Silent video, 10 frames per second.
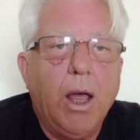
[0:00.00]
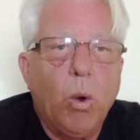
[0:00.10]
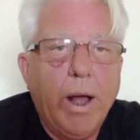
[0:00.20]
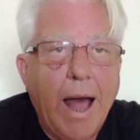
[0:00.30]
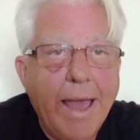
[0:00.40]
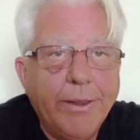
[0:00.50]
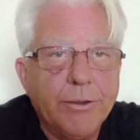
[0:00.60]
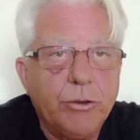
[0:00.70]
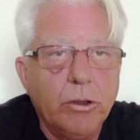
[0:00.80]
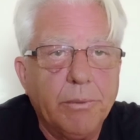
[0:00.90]
Well, hi
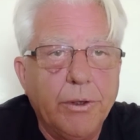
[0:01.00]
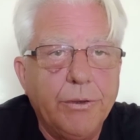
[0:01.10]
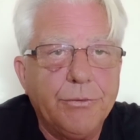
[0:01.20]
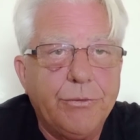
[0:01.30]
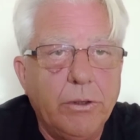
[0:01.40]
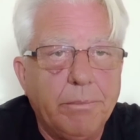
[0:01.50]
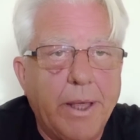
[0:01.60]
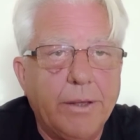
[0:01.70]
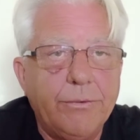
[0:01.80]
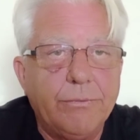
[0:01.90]
there, tubers,
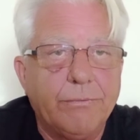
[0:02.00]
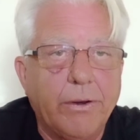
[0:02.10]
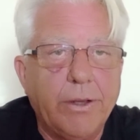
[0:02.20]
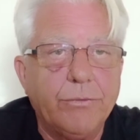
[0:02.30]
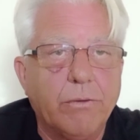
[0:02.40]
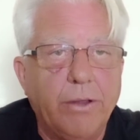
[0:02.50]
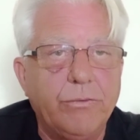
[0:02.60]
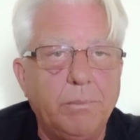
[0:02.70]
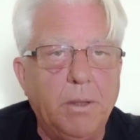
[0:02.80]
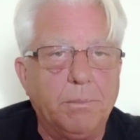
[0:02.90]
tubettes, various
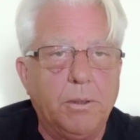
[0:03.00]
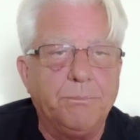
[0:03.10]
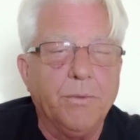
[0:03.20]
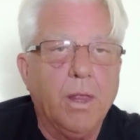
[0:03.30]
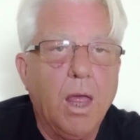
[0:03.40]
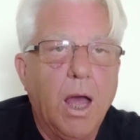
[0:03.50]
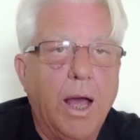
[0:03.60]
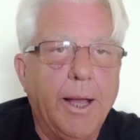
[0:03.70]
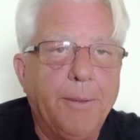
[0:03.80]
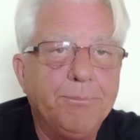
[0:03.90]
crazy people.
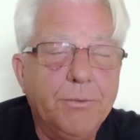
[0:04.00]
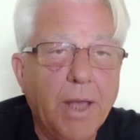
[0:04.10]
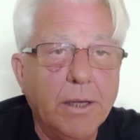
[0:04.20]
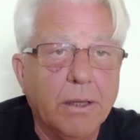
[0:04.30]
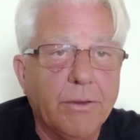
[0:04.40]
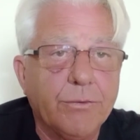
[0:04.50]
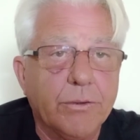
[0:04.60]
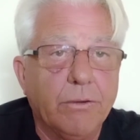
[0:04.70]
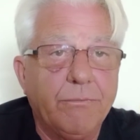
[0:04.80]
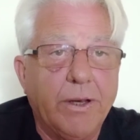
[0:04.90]
Title of this
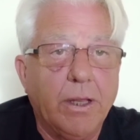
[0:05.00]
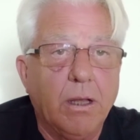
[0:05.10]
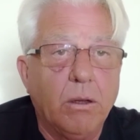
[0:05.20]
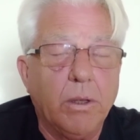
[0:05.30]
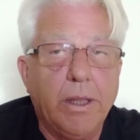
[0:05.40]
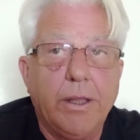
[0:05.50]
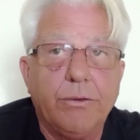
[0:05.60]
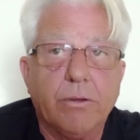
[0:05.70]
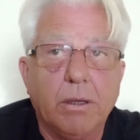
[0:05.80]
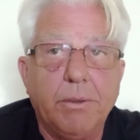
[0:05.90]
little video
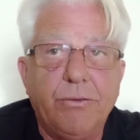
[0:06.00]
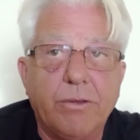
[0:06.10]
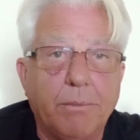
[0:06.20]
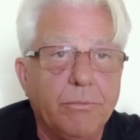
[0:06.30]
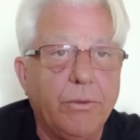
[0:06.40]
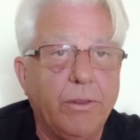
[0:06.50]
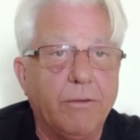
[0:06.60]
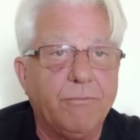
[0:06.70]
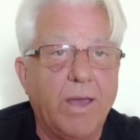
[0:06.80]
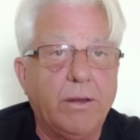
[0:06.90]
is going to be something to the
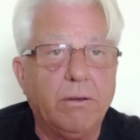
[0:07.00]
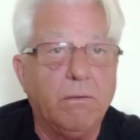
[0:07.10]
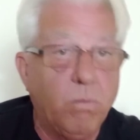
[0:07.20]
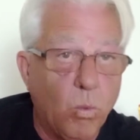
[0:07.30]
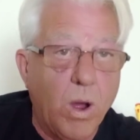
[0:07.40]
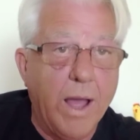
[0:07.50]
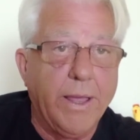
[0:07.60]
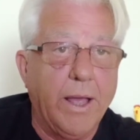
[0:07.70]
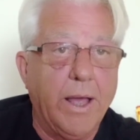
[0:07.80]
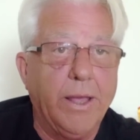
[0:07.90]
effect of
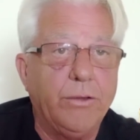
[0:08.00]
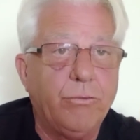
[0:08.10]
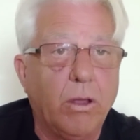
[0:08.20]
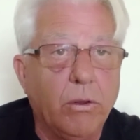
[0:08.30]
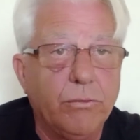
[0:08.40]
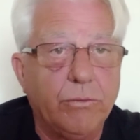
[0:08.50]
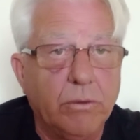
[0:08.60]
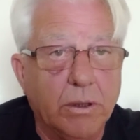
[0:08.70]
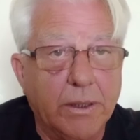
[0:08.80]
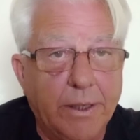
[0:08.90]
why I chose
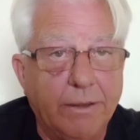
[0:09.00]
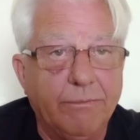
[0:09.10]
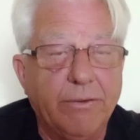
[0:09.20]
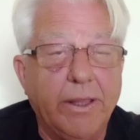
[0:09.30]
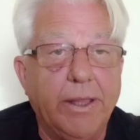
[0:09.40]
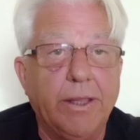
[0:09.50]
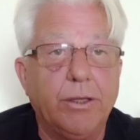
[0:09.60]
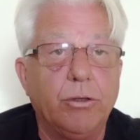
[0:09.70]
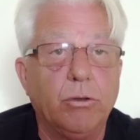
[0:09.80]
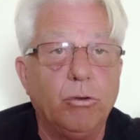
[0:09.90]
to live
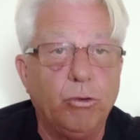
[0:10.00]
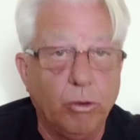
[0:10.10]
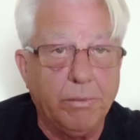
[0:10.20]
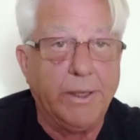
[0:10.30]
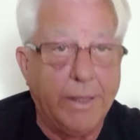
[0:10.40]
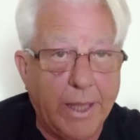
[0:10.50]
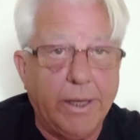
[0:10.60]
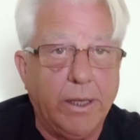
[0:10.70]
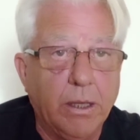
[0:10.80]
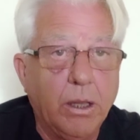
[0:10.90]
in
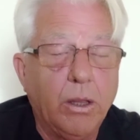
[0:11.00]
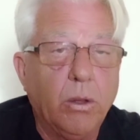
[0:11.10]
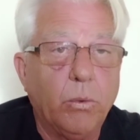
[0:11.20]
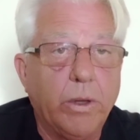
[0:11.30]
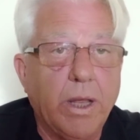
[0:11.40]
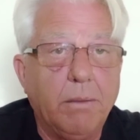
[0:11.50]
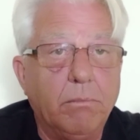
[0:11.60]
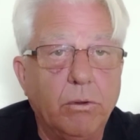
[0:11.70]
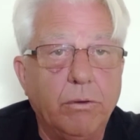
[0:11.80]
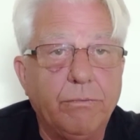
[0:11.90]
Dumaguete when I
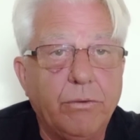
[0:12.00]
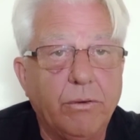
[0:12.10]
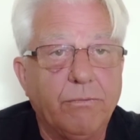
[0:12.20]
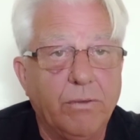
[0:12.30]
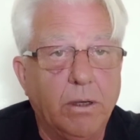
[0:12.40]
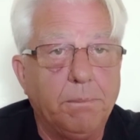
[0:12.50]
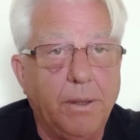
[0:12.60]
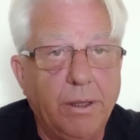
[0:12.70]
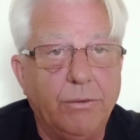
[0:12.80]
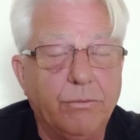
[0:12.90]
moved to the
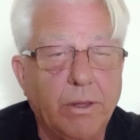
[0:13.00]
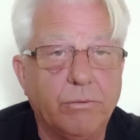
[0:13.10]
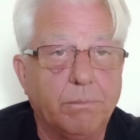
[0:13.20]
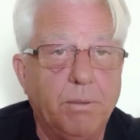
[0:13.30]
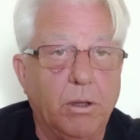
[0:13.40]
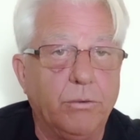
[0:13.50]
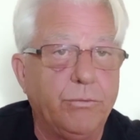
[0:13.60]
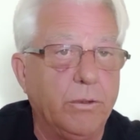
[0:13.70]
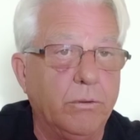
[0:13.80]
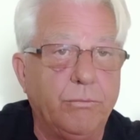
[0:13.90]
Philippines, as
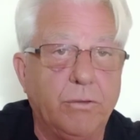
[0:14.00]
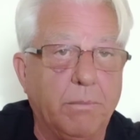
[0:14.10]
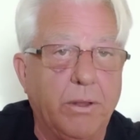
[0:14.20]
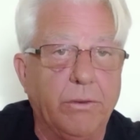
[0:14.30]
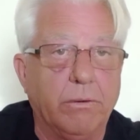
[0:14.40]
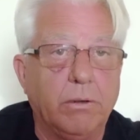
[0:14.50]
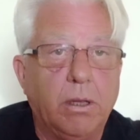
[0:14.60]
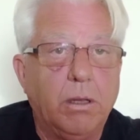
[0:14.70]
opposed to some other